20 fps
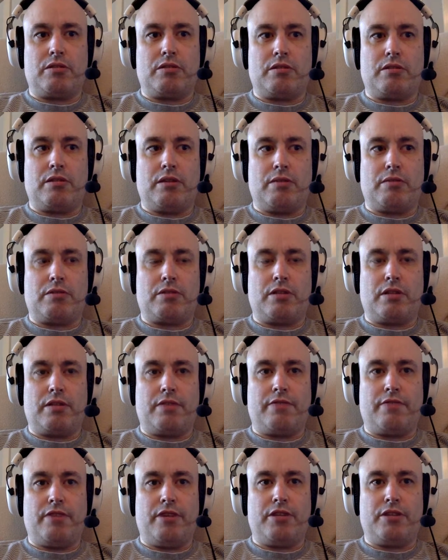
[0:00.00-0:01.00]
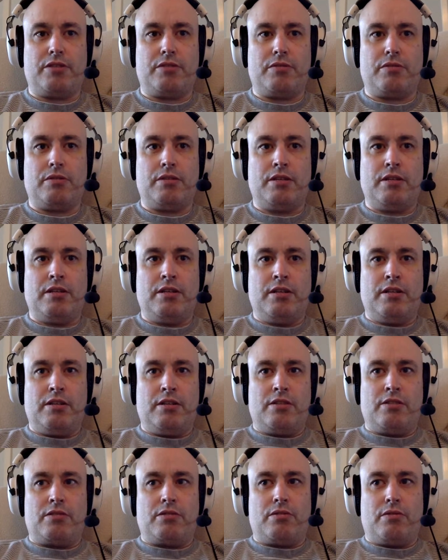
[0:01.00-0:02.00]
that was like the final
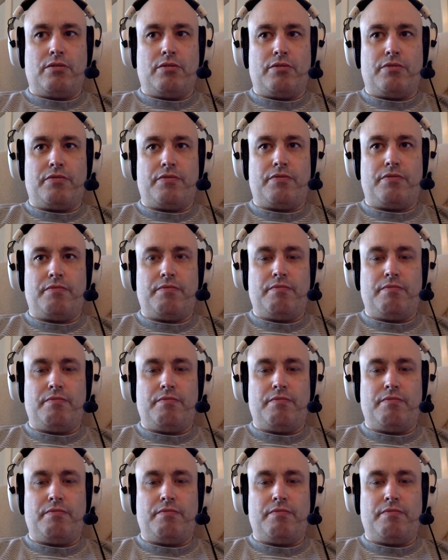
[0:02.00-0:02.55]
sort of